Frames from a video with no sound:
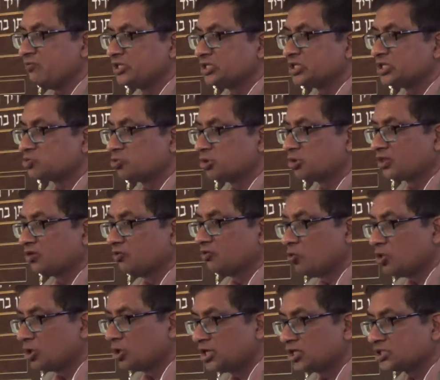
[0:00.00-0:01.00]
which is one of the
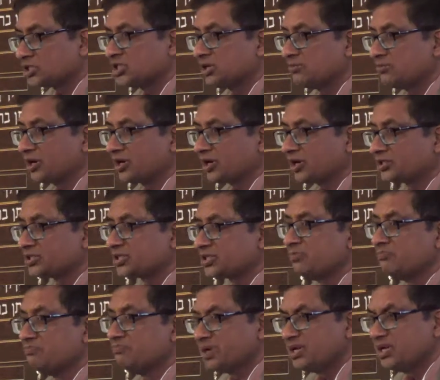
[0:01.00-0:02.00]
oldest
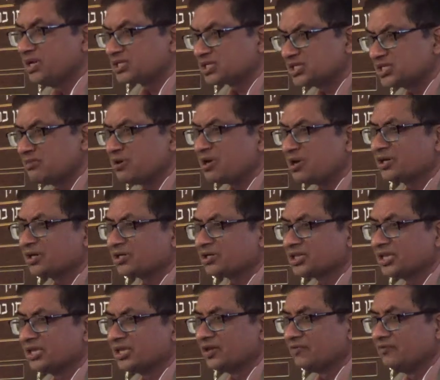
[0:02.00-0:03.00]
democracy, biggest
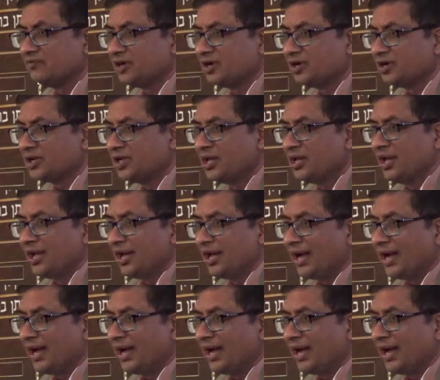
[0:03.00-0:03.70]
democracy in the world,